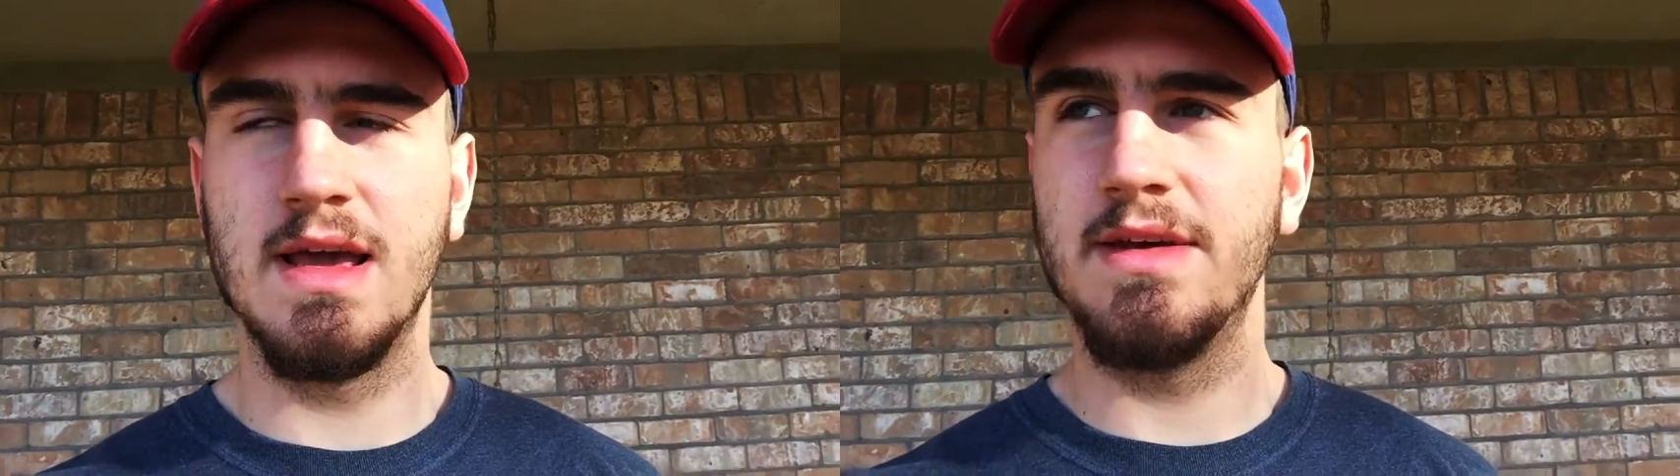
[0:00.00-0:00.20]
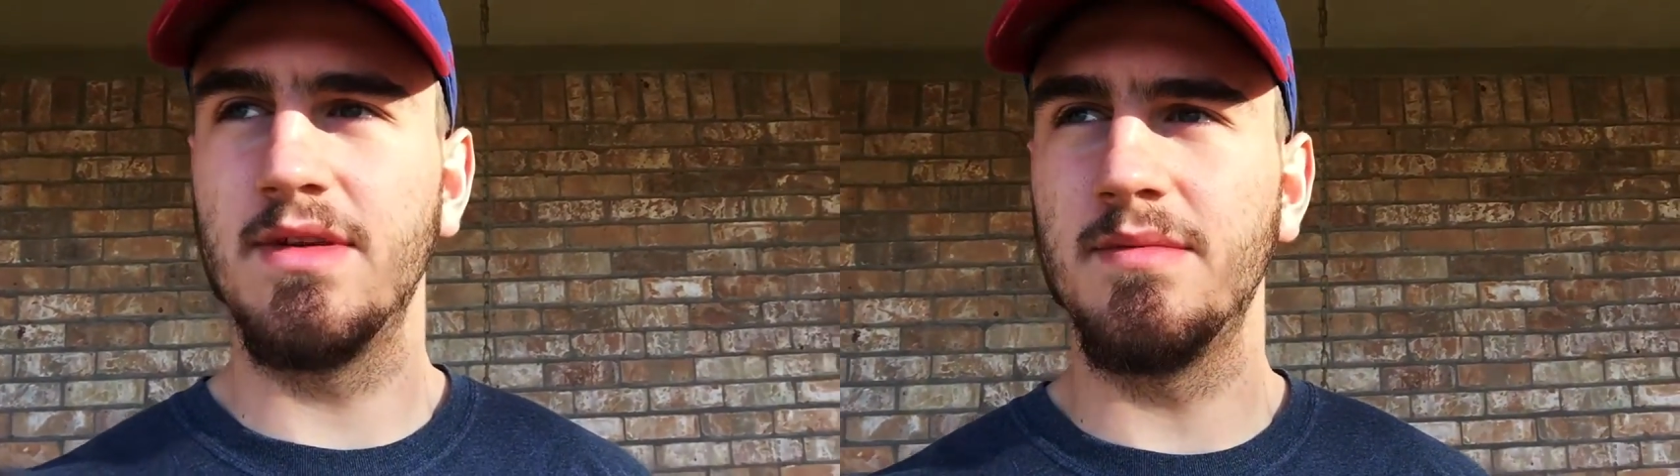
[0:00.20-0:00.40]

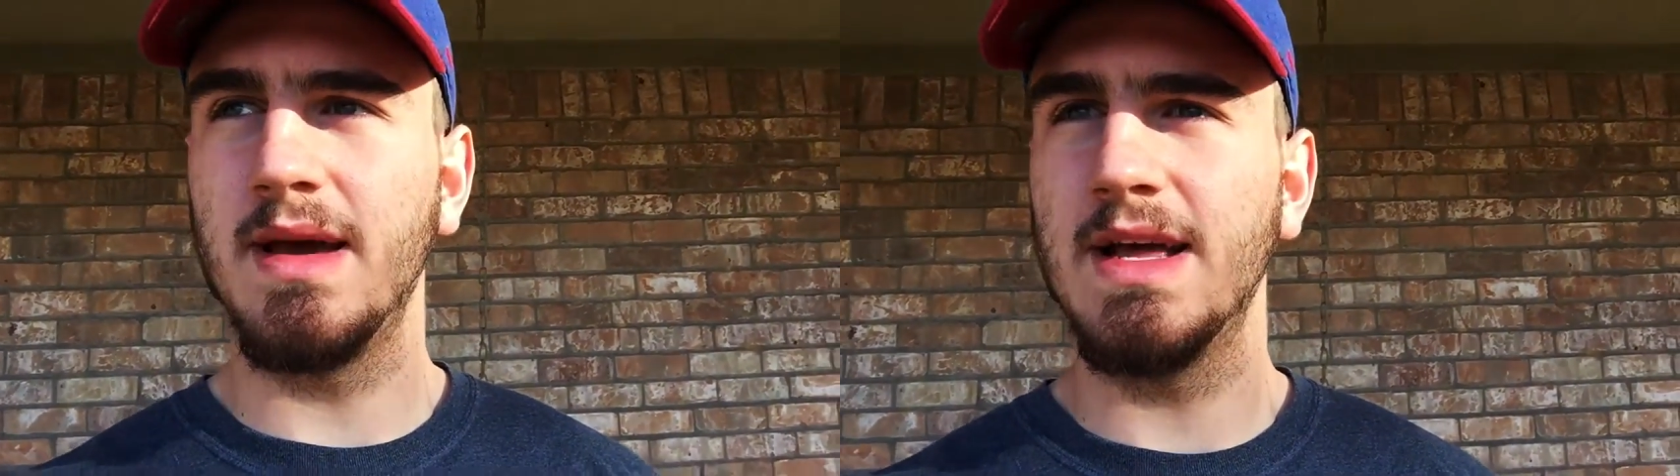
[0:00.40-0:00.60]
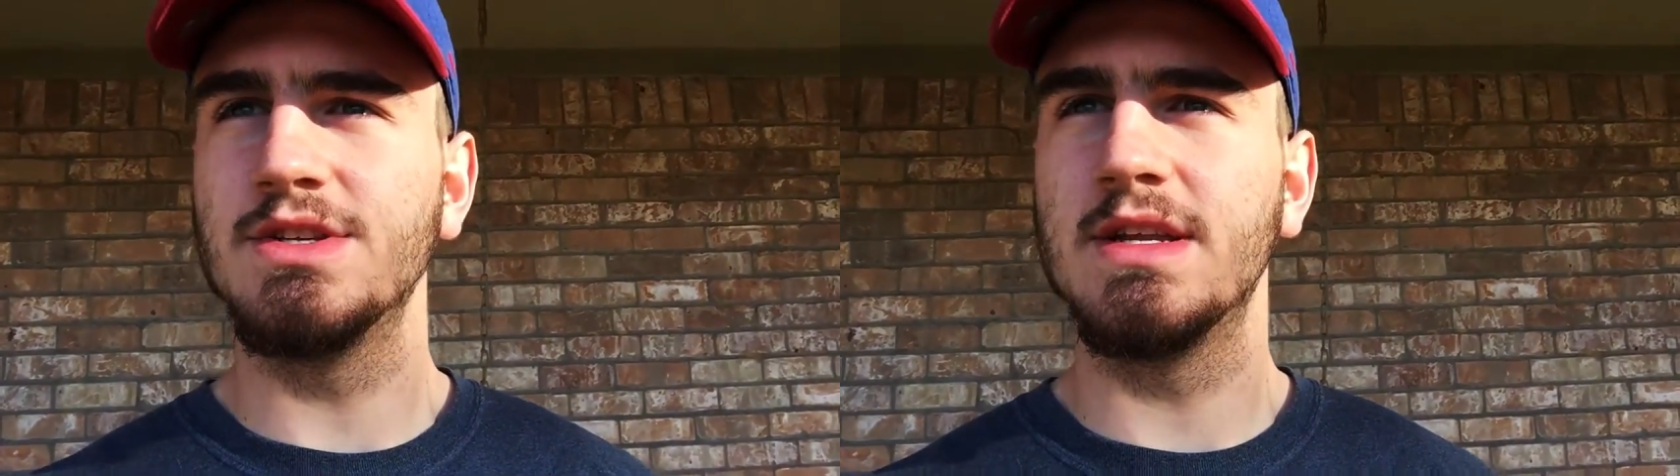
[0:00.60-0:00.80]
even
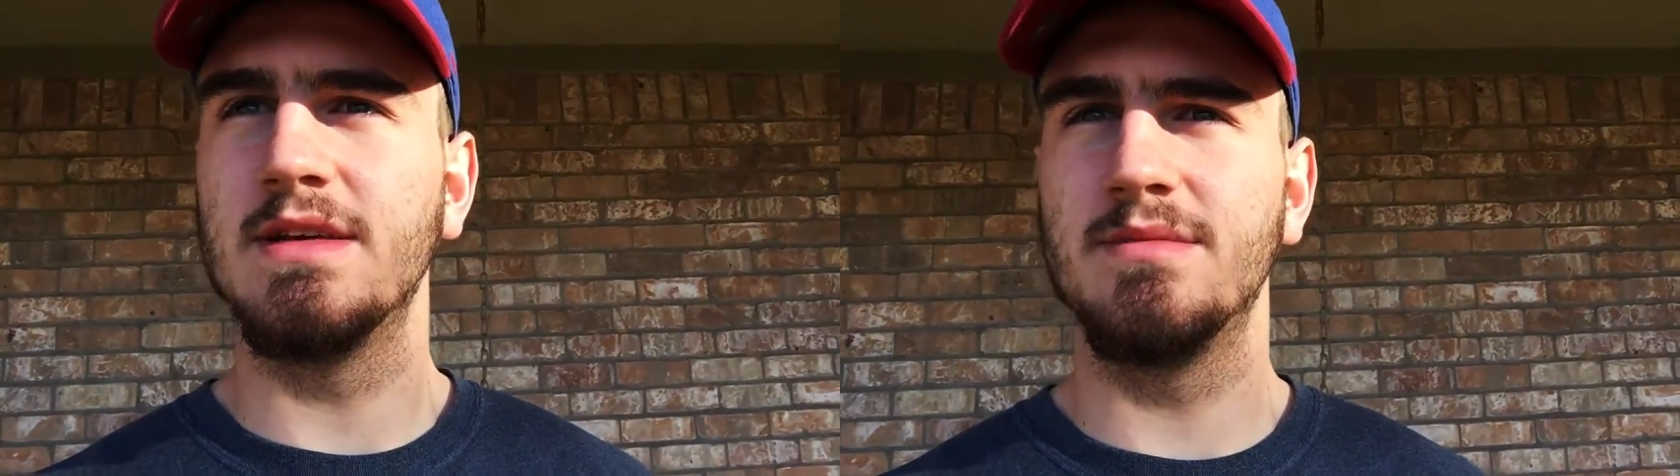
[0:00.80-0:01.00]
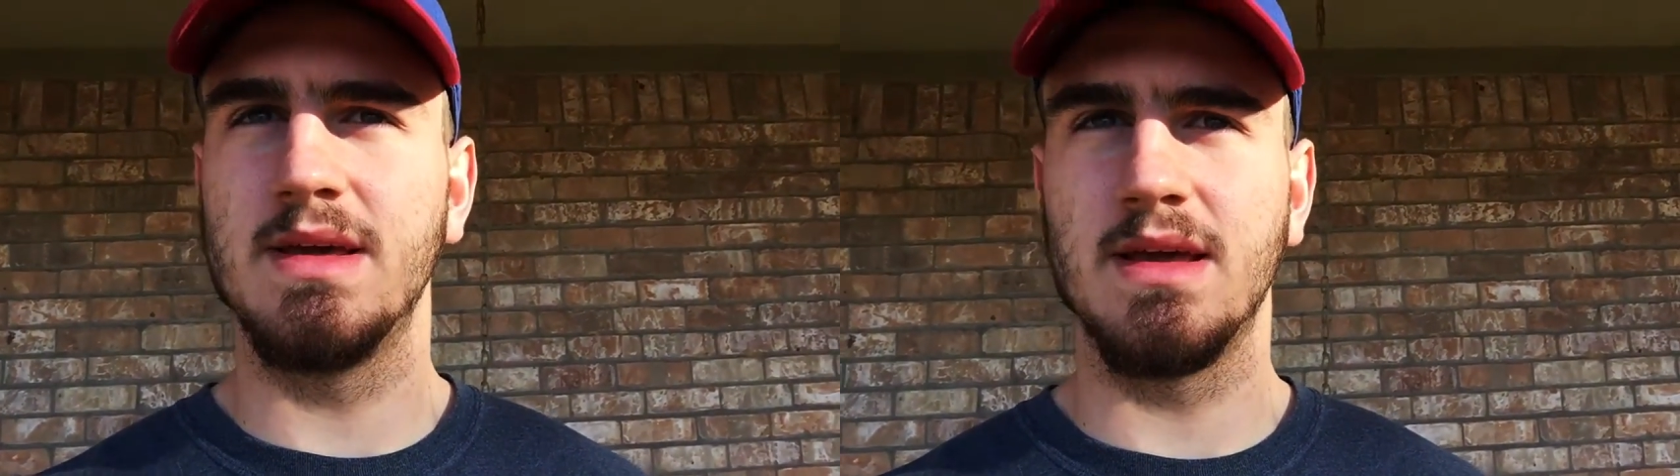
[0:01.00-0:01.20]
imagine
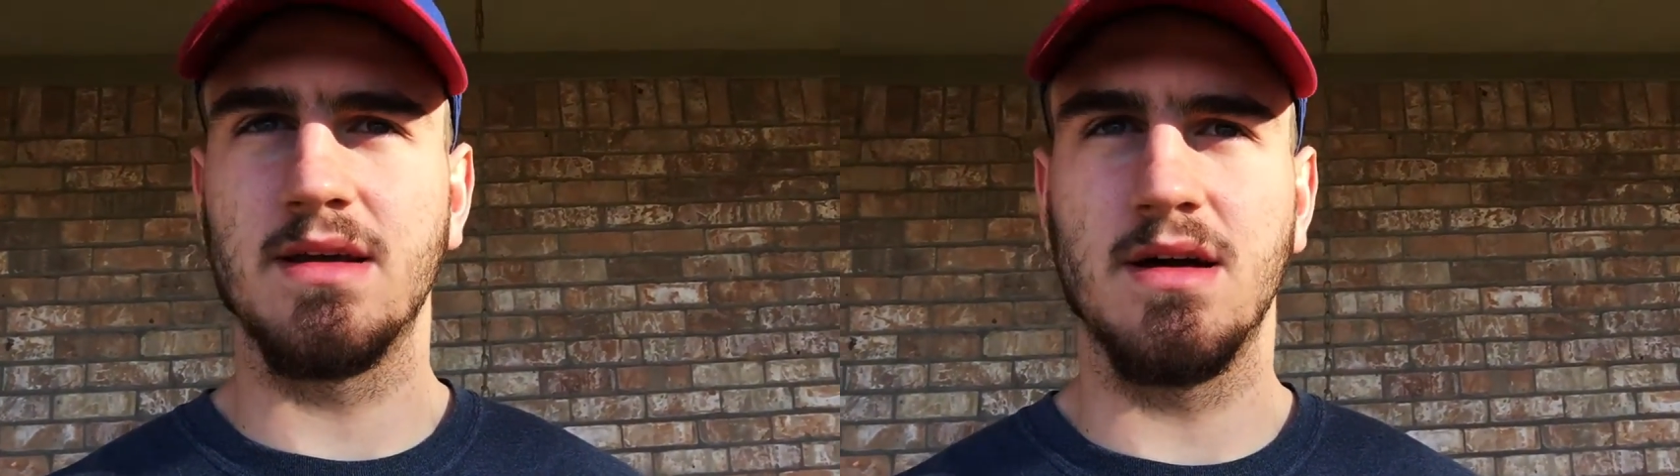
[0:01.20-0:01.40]
him being